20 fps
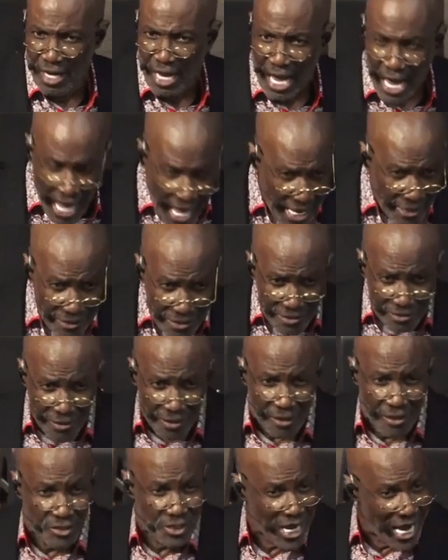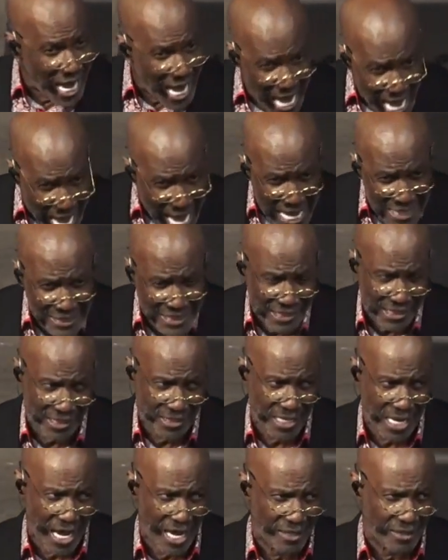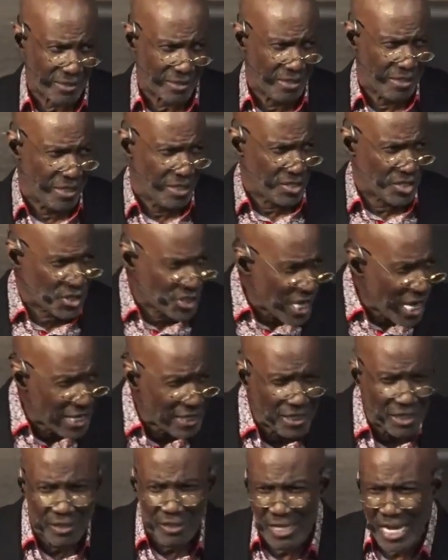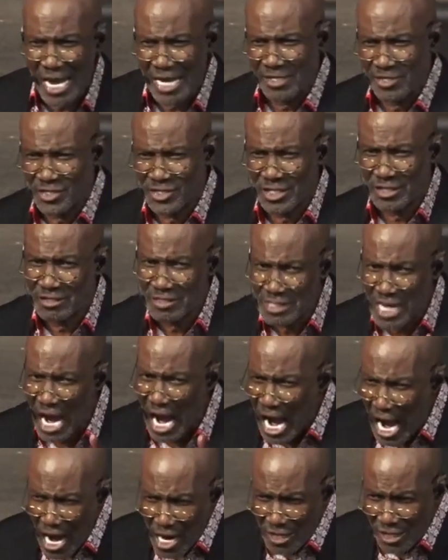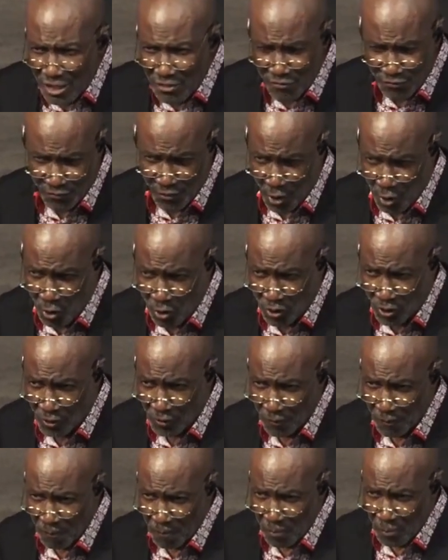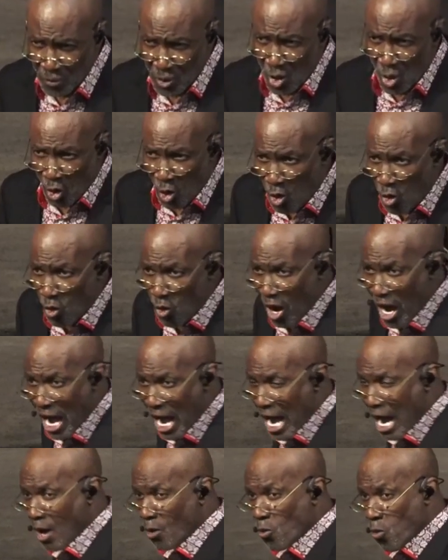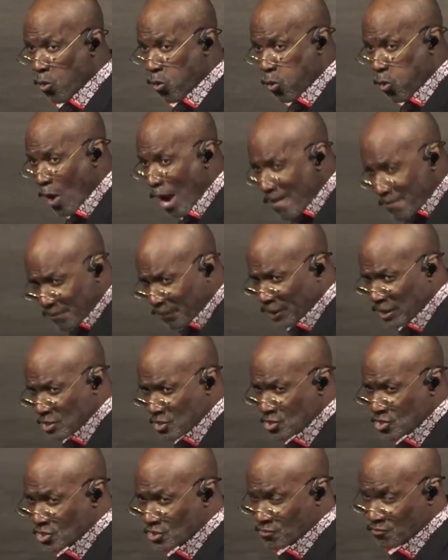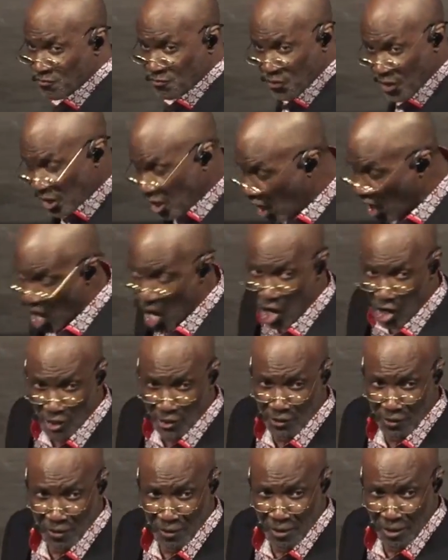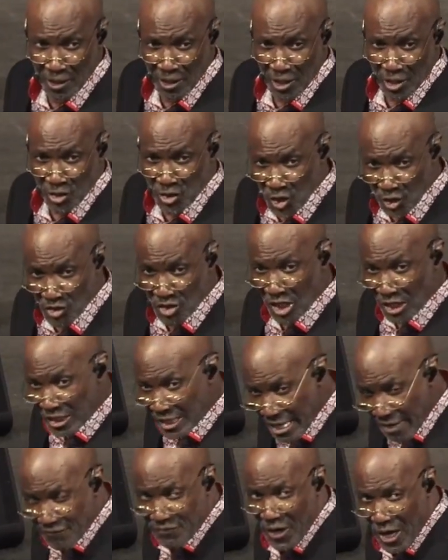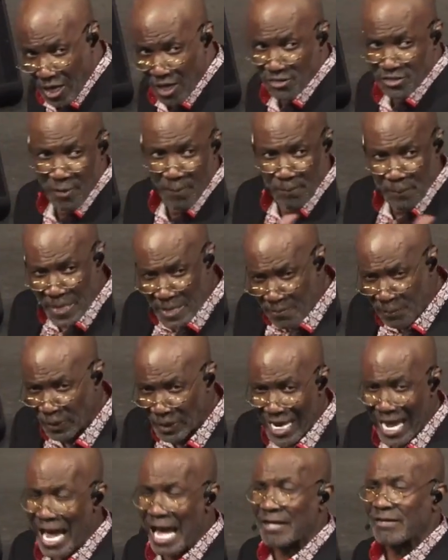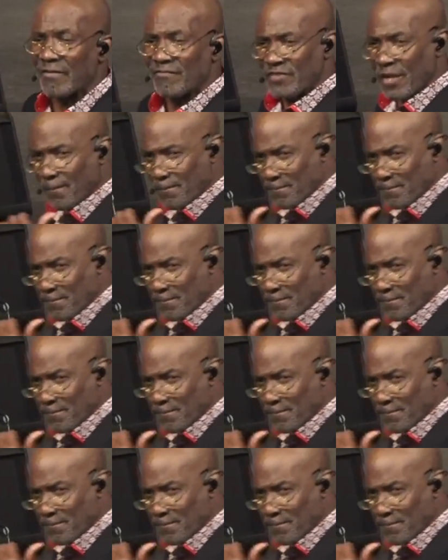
And to add to that, Satan likes to target folk who are weapons for God to deliver other people out of the